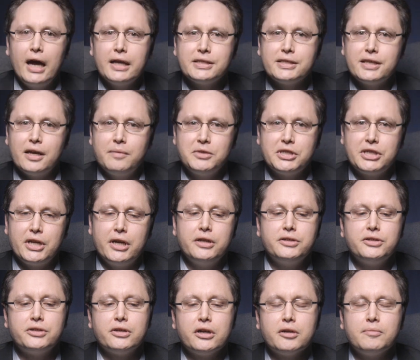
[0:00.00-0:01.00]
At some
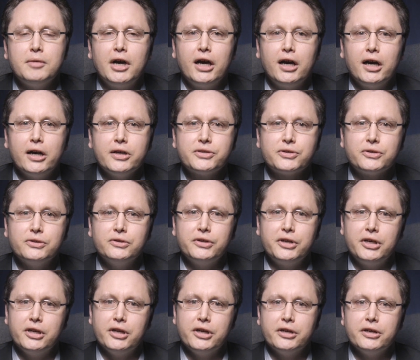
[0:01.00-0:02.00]
stage during my high school
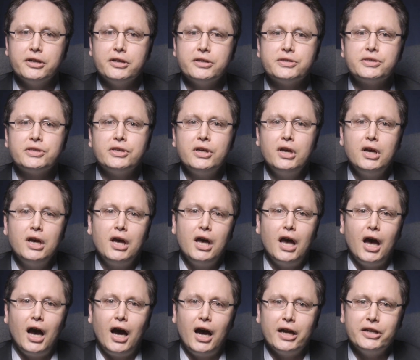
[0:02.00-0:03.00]
years,
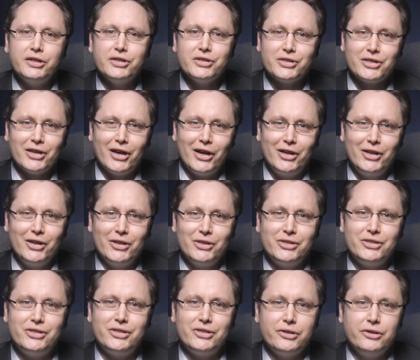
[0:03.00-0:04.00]
I
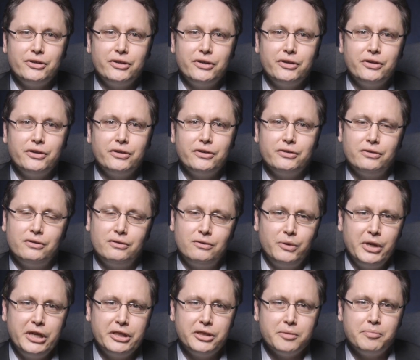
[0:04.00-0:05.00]
decided to
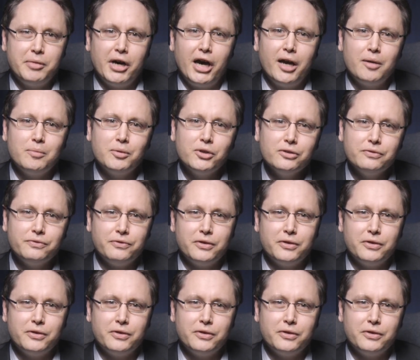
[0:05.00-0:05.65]
read the Bible